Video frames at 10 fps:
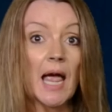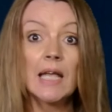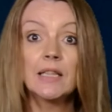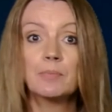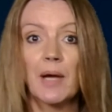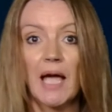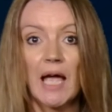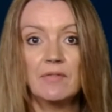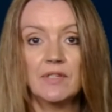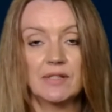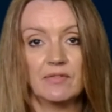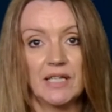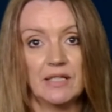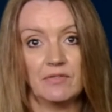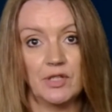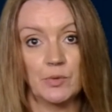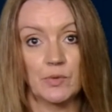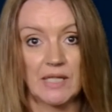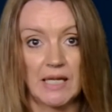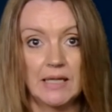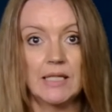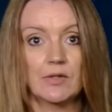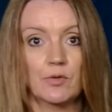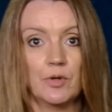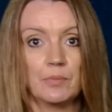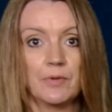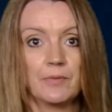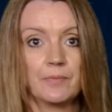and the behaviours of individuals in this group.